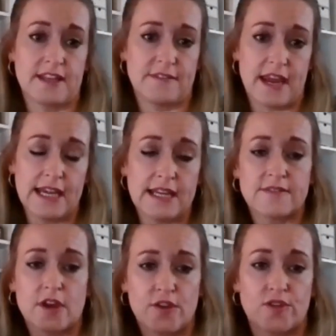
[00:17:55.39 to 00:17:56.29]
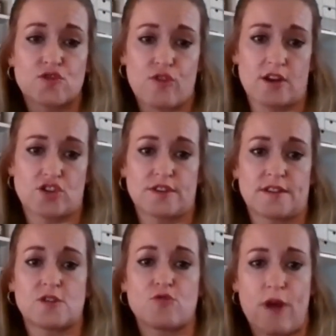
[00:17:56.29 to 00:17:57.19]
If any of those
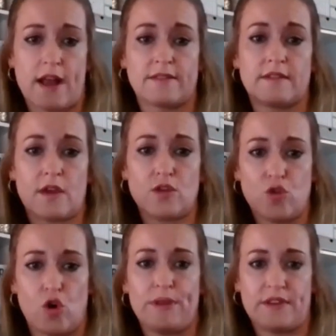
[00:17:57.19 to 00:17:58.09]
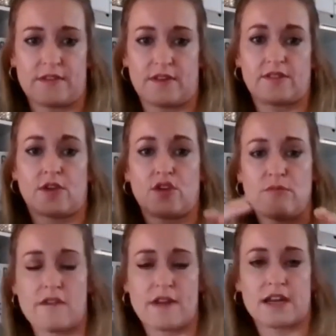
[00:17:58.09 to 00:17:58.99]
structures runs your business, so you
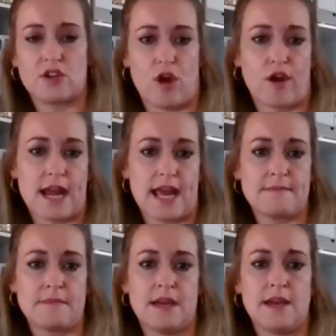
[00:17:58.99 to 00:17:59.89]
might run it in your own name.